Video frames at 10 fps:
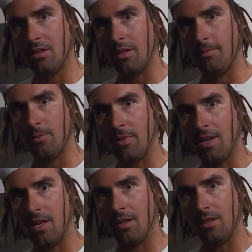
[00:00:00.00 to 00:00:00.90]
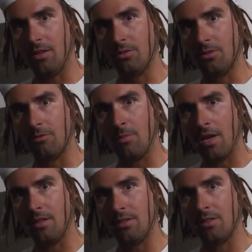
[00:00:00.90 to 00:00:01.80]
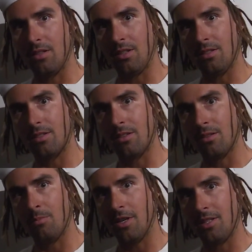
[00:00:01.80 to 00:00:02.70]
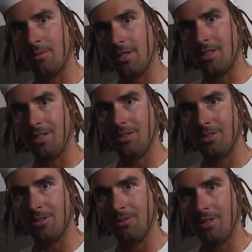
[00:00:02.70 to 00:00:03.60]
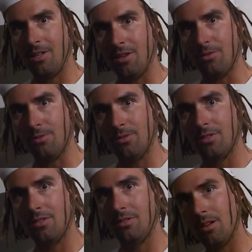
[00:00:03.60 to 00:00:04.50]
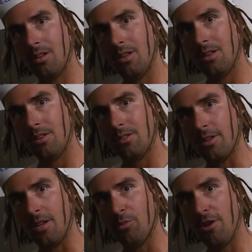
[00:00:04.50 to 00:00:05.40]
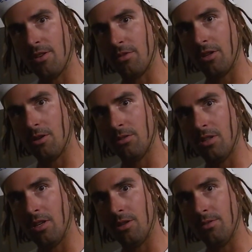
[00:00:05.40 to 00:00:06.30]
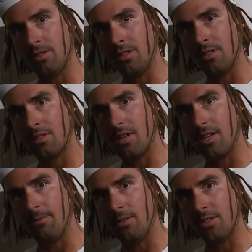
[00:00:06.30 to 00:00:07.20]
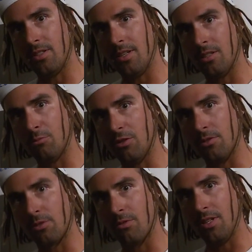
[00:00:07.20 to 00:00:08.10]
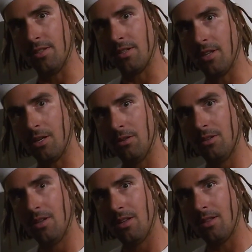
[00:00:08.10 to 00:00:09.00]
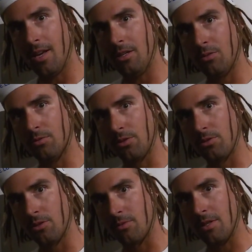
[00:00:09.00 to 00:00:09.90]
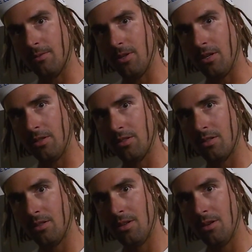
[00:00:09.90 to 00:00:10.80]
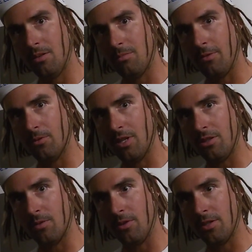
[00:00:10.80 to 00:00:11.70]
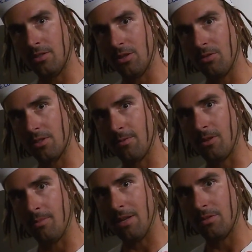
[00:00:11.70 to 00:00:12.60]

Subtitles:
Then from there, all that remains is the mighty Col de Loze. So the approach up to the Col de Loze is slightly different this year to what it was 3 years ago. They're heading towards Courchevel first, before then traversing across the front of the